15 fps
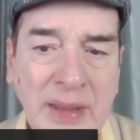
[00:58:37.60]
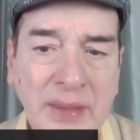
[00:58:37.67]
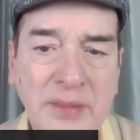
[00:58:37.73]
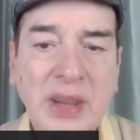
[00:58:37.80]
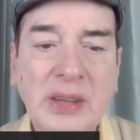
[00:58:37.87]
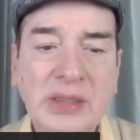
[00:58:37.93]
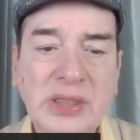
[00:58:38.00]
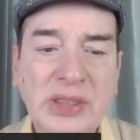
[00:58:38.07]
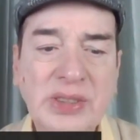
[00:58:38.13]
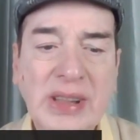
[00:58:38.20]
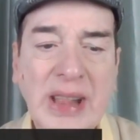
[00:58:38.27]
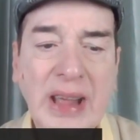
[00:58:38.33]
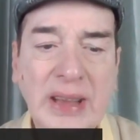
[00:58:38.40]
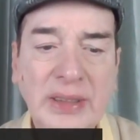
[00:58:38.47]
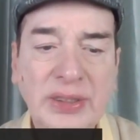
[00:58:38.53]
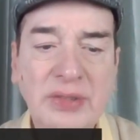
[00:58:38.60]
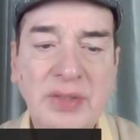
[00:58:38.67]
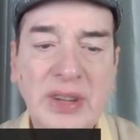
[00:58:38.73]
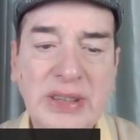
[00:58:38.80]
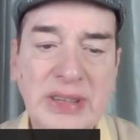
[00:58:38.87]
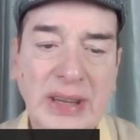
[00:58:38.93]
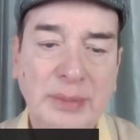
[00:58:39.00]
We are just the liaison
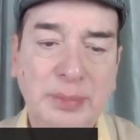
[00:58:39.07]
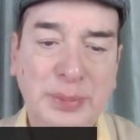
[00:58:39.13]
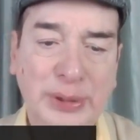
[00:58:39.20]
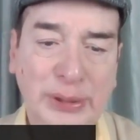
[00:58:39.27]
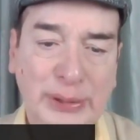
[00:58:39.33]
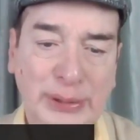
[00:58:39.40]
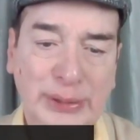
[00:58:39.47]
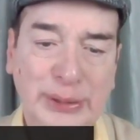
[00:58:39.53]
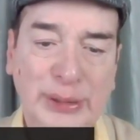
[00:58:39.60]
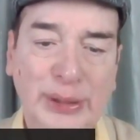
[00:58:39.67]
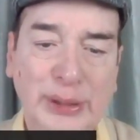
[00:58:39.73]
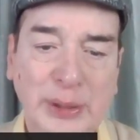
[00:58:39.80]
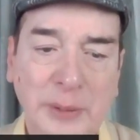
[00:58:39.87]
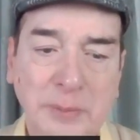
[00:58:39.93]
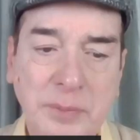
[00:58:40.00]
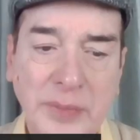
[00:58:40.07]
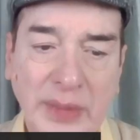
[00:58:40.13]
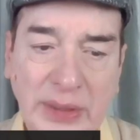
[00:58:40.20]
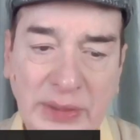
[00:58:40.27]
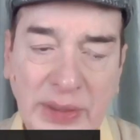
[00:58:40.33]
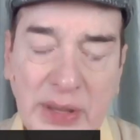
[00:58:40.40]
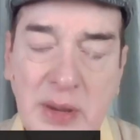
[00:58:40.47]
which helps
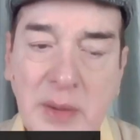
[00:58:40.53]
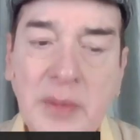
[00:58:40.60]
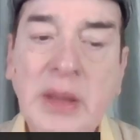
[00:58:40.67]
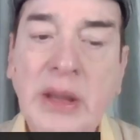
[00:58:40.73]
this thing.